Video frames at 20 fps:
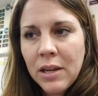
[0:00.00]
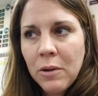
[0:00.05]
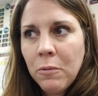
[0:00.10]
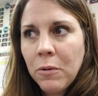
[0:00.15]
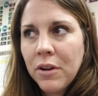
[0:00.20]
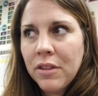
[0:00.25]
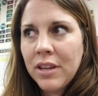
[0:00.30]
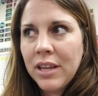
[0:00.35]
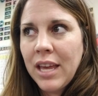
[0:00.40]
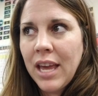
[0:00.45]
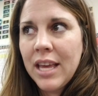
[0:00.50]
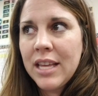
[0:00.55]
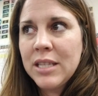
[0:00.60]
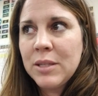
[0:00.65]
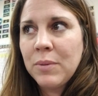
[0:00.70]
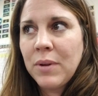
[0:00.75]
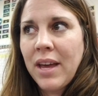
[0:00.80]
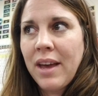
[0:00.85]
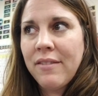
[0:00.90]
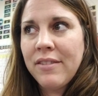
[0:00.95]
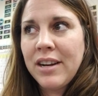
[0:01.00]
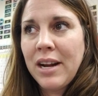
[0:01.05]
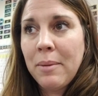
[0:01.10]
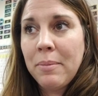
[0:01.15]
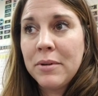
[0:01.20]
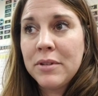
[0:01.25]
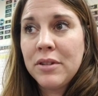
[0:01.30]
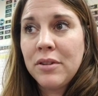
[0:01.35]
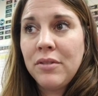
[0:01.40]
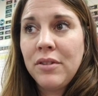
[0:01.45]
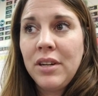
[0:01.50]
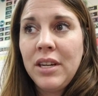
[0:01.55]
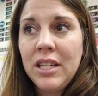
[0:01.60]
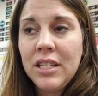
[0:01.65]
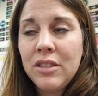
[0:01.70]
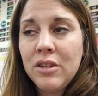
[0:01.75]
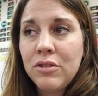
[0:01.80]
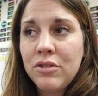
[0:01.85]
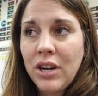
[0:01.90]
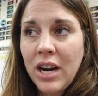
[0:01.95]
where the kids will have an opportunity
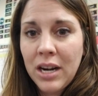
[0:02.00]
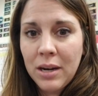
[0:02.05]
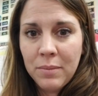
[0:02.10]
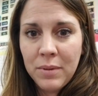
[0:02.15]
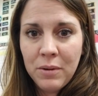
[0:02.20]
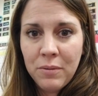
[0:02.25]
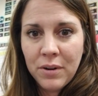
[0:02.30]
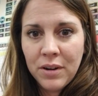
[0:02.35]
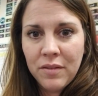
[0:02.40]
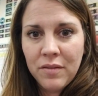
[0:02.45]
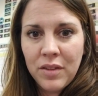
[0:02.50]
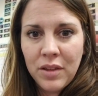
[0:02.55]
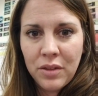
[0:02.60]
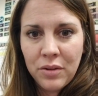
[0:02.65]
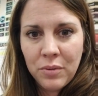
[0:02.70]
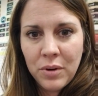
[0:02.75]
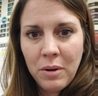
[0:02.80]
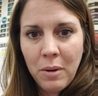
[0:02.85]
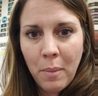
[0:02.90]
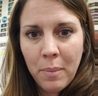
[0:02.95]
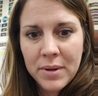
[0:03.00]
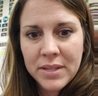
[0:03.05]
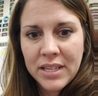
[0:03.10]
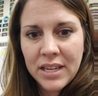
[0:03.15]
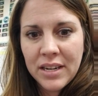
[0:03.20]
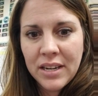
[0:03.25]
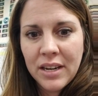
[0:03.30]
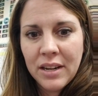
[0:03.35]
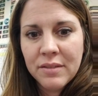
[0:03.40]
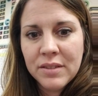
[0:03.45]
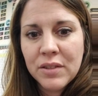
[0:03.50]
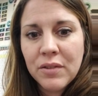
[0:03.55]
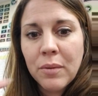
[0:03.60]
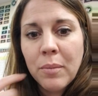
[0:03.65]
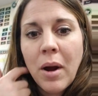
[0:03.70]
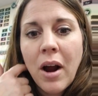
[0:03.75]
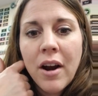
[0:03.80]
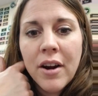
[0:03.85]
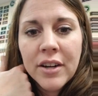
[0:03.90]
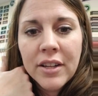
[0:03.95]
to try to be one of the 3 representatives
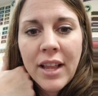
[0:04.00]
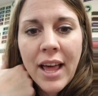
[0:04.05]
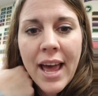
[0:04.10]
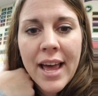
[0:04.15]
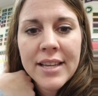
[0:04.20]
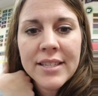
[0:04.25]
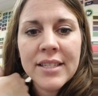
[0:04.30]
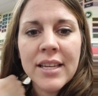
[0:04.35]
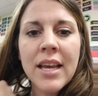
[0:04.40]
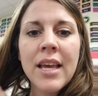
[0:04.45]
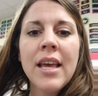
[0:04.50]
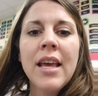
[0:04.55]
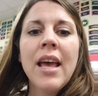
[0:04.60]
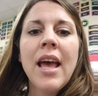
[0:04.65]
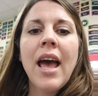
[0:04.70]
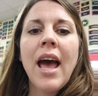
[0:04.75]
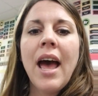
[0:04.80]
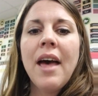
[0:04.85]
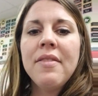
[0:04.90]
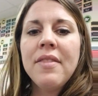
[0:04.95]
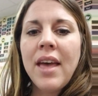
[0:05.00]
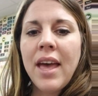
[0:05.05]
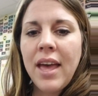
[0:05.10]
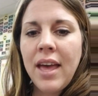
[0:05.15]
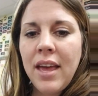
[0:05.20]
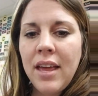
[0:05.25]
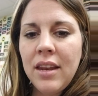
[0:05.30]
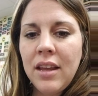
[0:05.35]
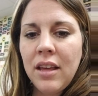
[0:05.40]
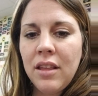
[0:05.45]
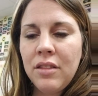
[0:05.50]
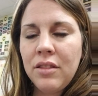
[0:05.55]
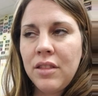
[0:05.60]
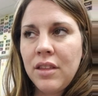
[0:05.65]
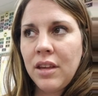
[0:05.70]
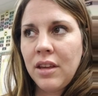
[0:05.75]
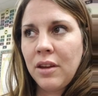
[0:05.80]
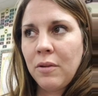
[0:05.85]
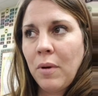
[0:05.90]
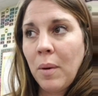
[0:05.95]
from our class. And then
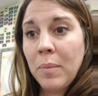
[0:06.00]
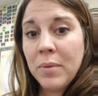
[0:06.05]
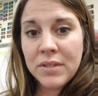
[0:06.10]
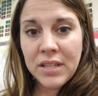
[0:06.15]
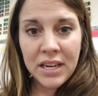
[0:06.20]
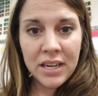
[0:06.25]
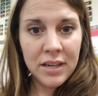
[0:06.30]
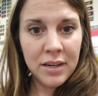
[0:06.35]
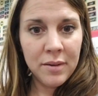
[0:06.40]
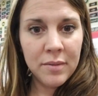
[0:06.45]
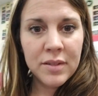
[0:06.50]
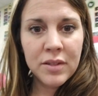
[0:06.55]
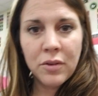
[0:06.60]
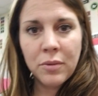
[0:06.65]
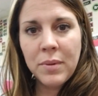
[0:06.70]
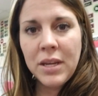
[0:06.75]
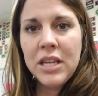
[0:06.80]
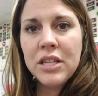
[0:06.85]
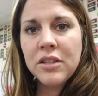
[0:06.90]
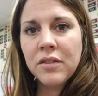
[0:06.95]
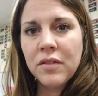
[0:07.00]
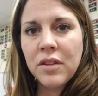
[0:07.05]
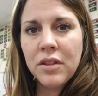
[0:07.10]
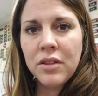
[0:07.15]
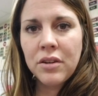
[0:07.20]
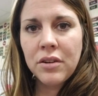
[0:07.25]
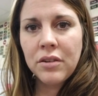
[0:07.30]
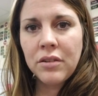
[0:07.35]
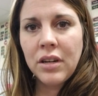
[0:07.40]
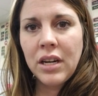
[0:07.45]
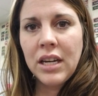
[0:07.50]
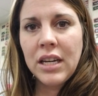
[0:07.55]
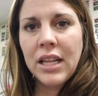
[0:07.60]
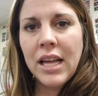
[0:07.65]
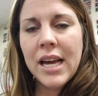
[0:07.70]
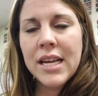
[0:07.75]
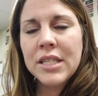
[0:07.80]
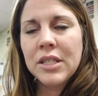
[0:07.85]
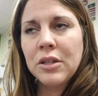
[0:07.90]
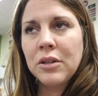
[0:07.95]
the representatives from each of the third grade
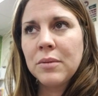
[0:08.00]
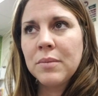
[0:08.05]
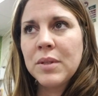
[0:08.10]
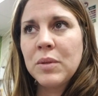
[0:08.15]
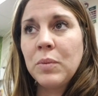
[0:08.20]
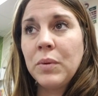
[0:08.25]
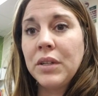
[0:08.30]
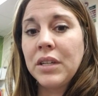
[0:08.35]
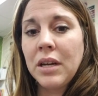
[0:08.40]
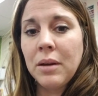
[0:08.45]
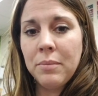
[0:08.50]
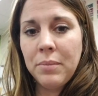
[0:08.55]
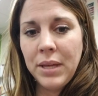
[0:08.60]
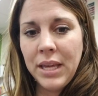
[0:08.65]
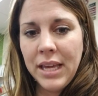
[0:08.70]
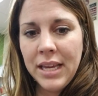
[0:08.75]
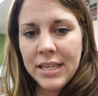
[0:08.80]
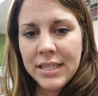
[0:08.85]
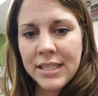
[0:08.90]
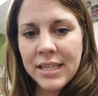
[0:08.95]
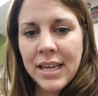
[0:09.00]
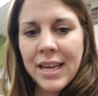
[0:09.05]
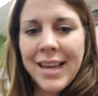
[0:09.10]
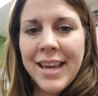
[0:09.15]
classrooms will compete.